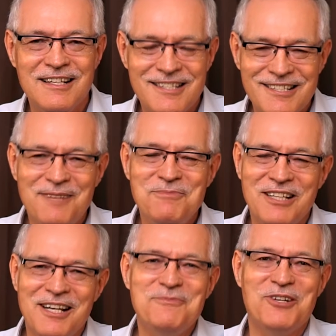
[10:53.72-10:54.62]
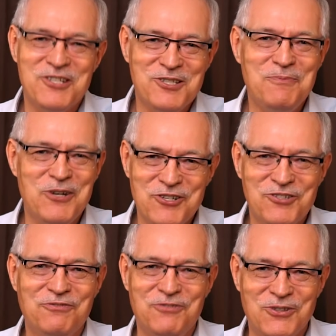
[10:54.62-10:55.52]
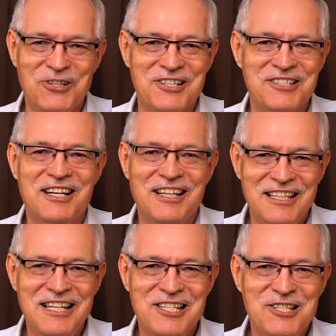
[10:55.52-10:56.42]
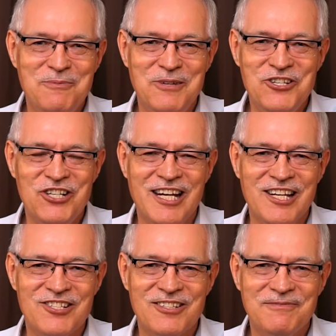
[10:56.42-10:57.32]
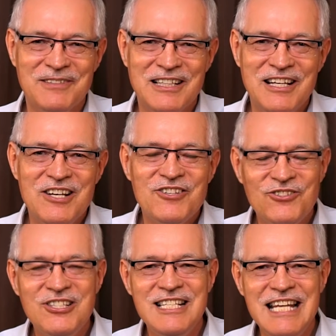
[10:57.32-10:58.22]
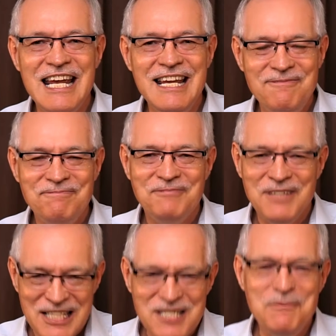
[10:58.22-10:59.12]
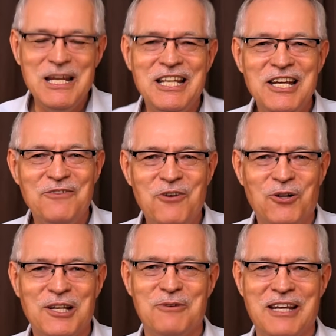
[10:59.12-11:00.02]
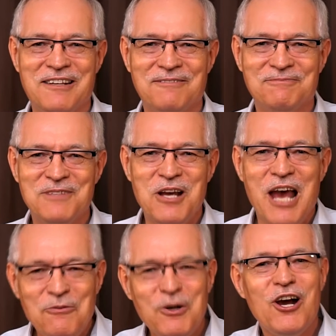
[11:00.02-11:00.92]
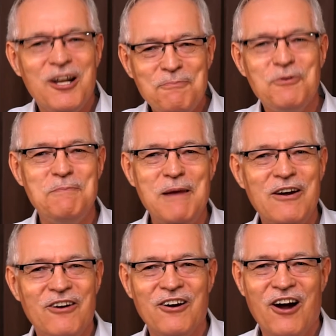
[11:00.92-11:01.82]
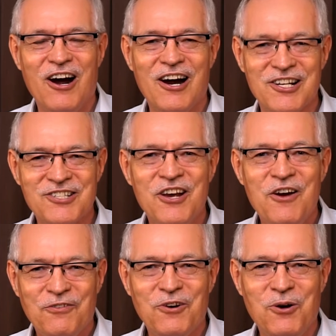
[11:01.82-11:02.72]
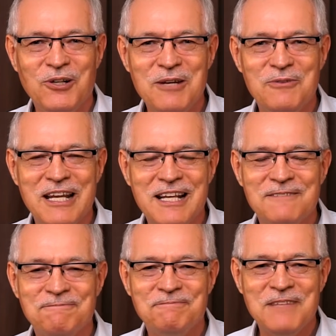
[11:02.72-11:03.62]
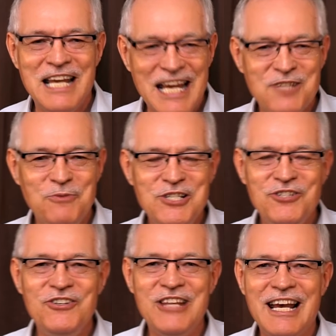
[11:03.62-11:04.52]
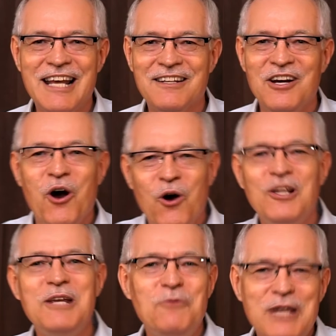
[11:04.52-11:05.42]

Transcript: Sometimes our spiritual focus needs to be changed. So today, it's the beginning of Holy Week, and we're going to prepare our hearts for Holy Week. As we do that, Holy